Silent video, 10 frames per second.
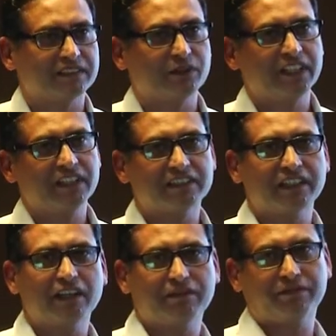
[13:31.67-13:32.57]
So
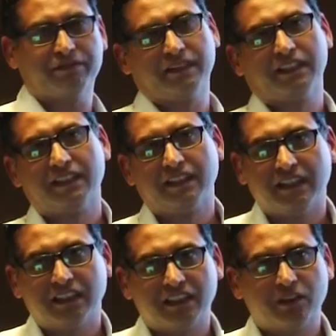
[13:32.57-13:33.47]
instead of
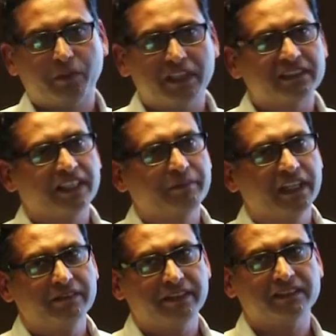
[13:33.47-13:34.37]
the domestic
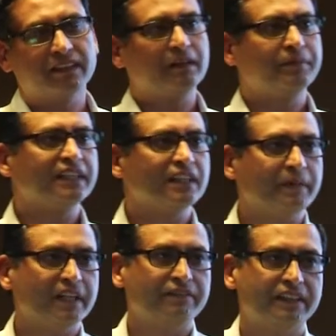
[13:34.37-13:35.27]
manufacturer reaping the
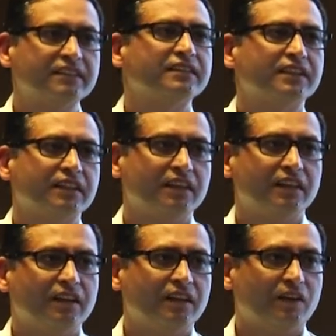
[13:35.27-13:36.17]
benefits
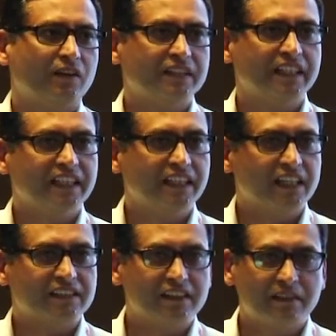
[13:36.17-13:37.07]
or the Indian
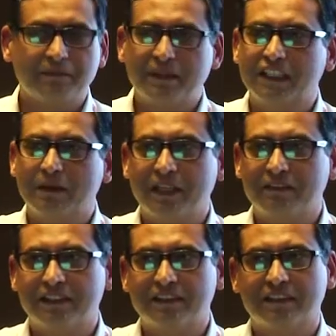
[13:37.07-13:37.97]
national reaping the
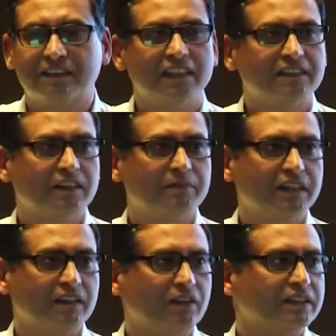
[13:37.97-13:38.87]
benefits, the things have
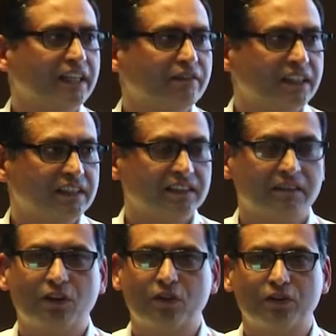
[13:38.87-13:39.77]
been or the advantages
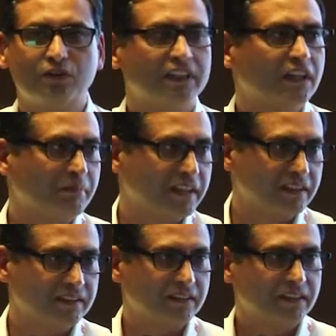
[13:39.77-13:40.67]
have gone to other
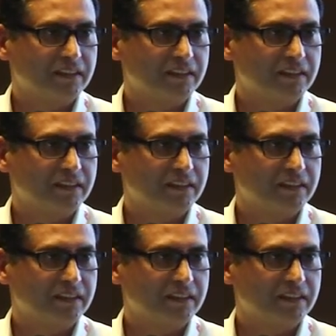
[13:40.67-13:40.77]
players.